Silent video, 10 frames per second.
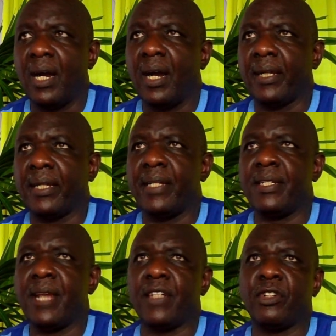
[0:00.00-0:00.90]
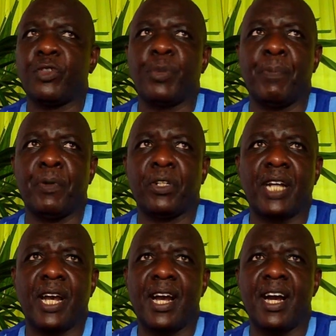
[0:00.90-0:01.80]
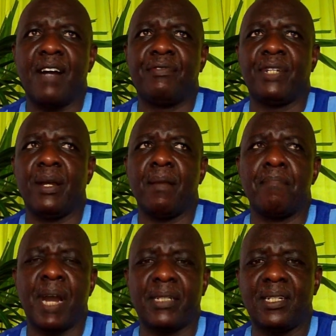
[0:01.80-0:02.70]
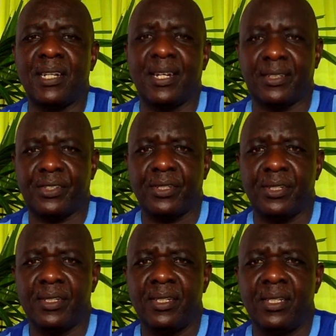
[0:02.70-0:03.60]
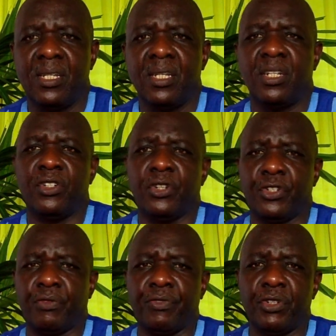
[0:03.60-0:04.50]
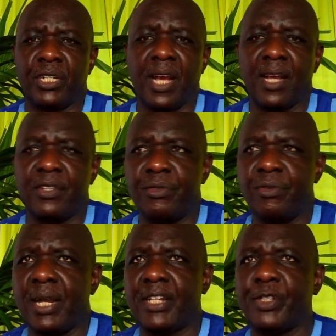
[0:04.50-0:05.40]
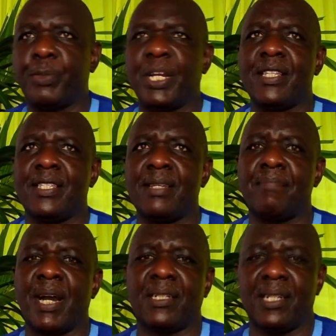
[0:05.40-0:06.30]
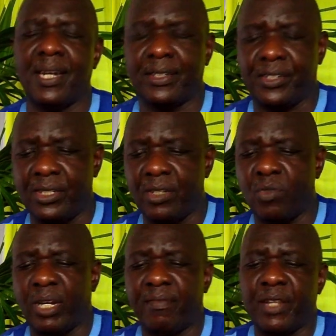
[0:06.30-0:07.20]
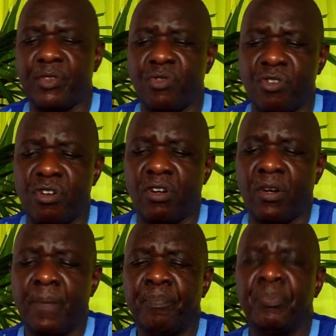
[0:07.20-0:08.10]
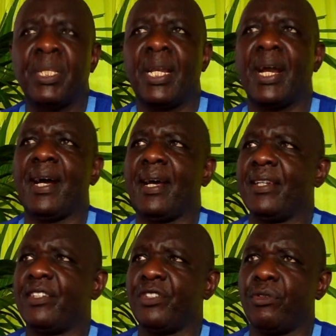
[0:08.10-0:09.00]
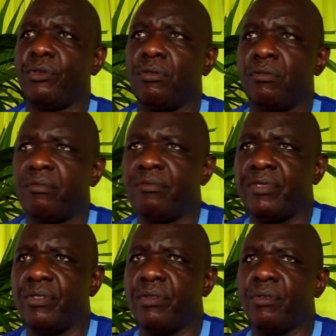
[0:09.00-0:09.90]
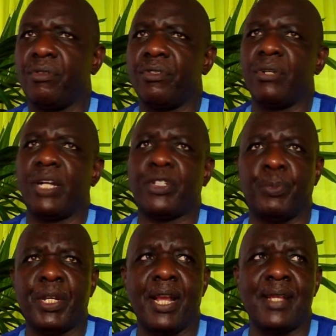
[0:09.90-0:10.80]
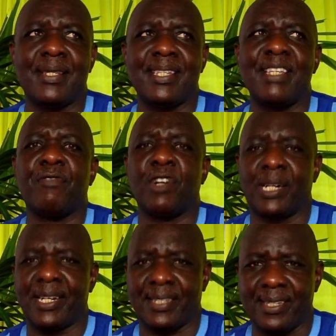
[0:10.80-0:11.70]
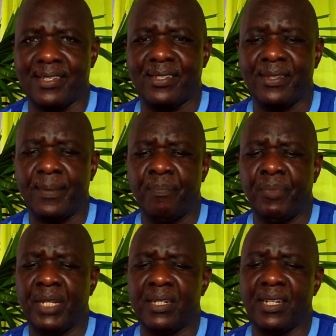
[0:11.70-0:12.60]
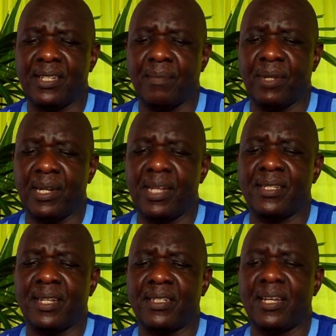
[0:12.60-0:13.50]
Again, there are those people that have bad lucks. Those of you that are, you are experiencing bad lucks, and wherever you go, and you experience evil curses. There are some curses that